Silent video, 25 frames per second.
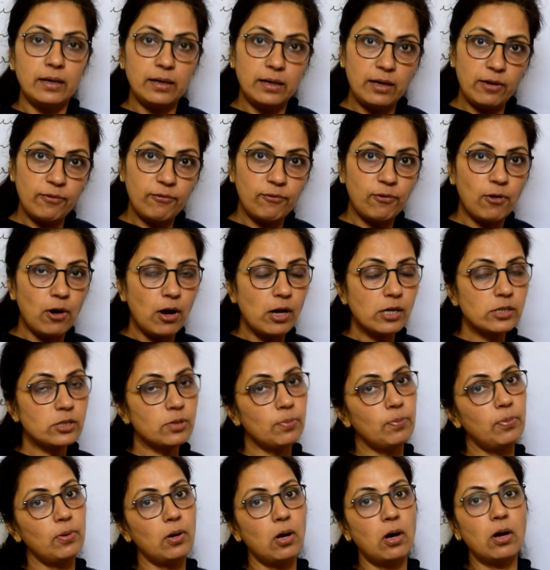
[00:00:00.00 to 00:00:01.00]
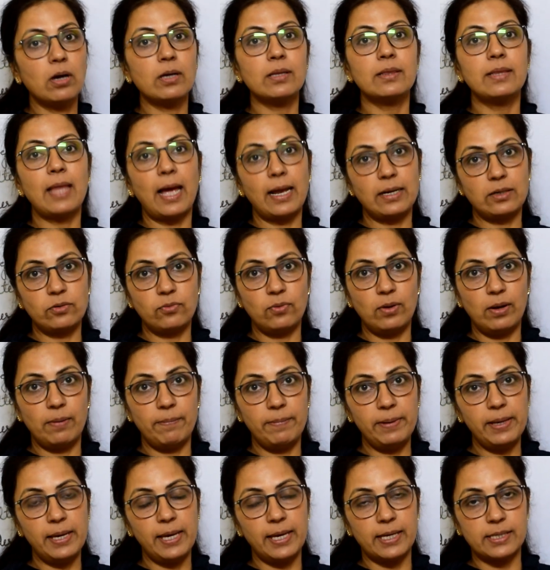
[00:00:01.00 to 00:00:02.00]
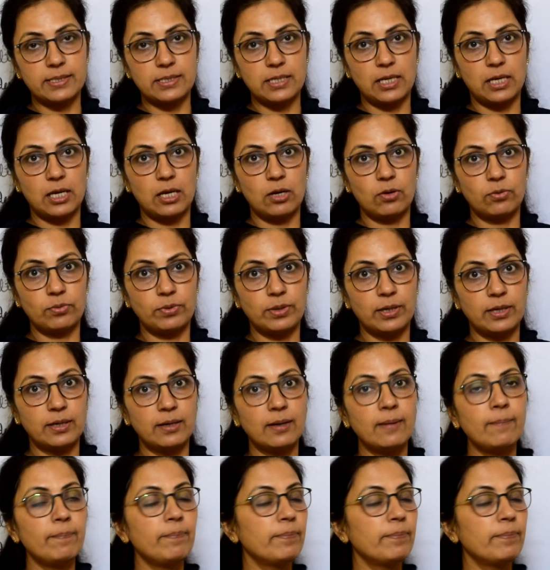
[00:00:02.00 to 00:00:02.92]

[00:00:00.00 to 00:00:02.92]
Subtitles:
default block that will be executed.